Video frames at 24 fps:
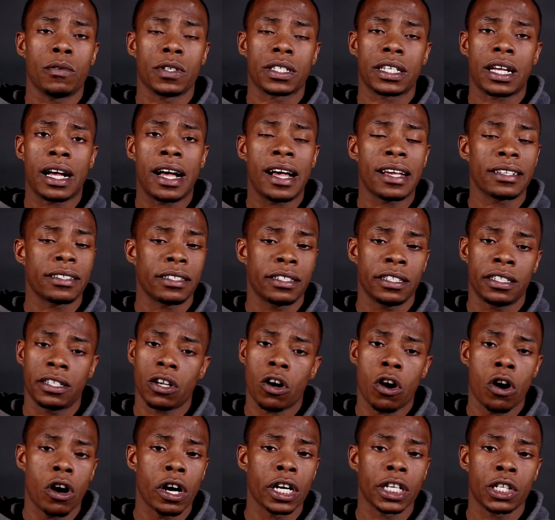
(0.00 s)
was
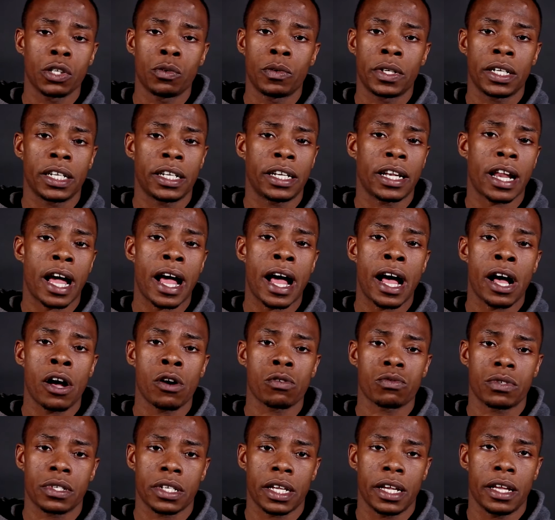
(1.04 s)
constant arguing in the
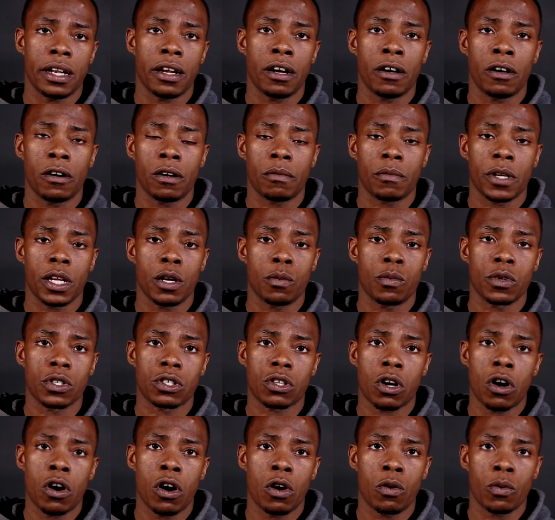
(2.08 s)
house, and
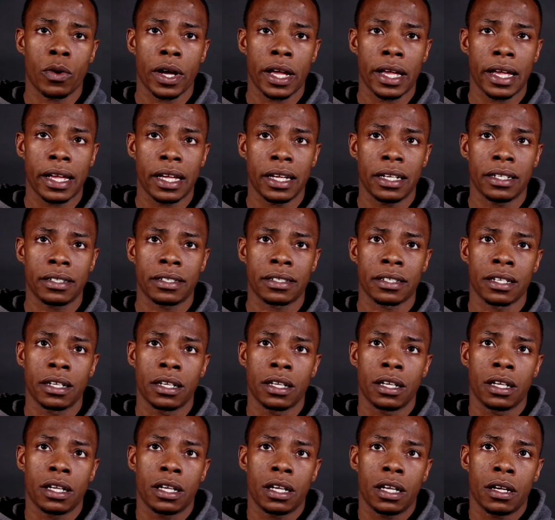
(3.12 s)
it was
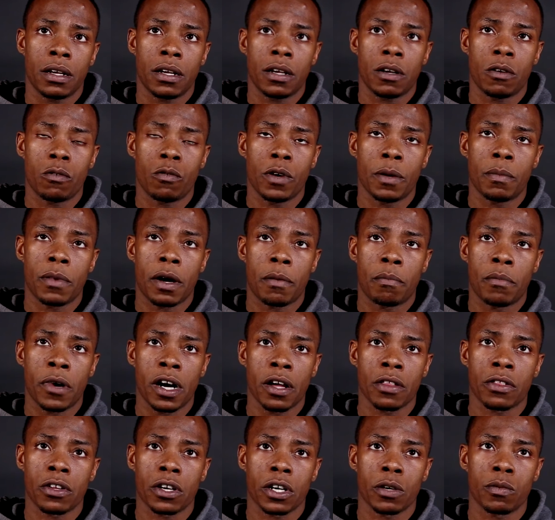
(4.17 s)
always with
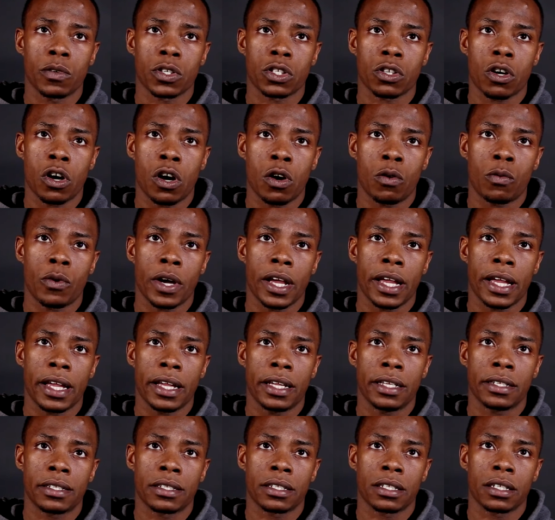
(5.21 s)
my mother. It was
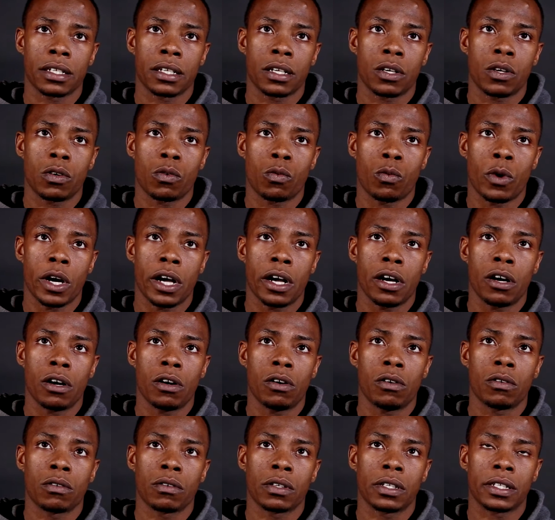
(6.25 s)
always,
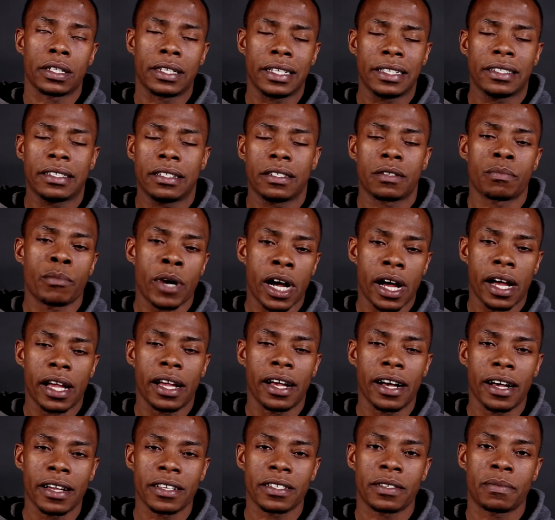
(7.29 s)
well, this is
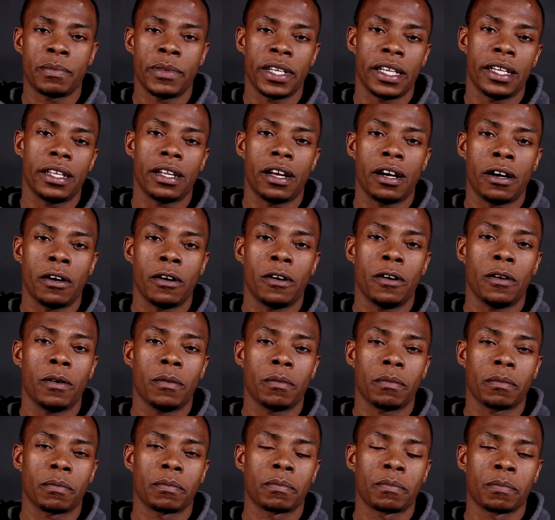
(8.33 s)
my husband.
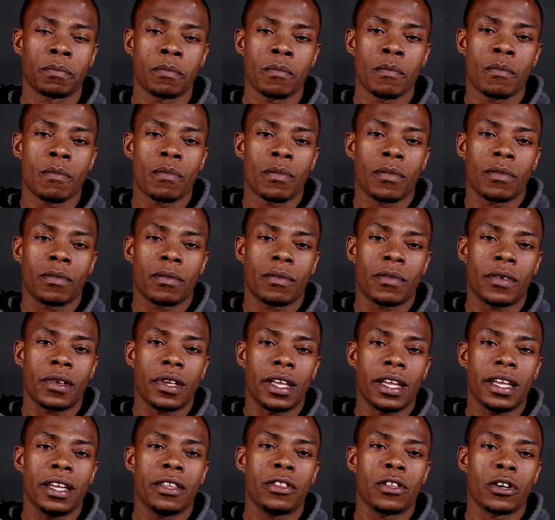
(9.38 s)

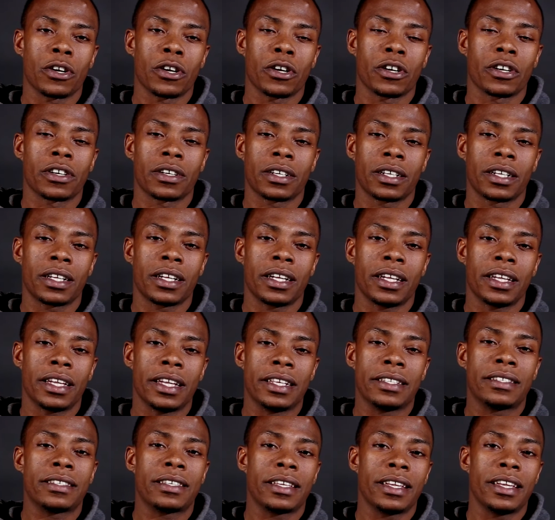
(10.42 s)
Either
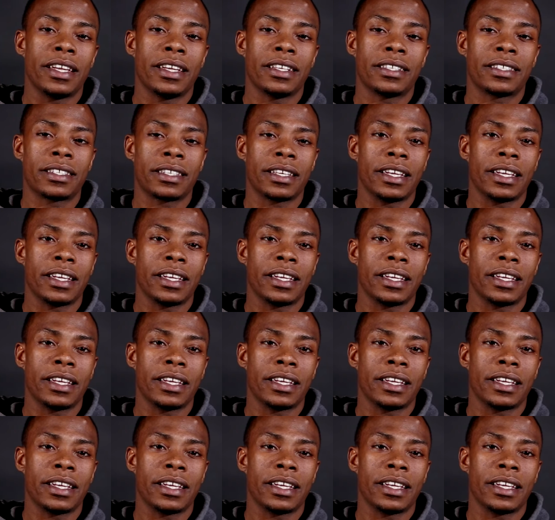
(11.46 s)
it's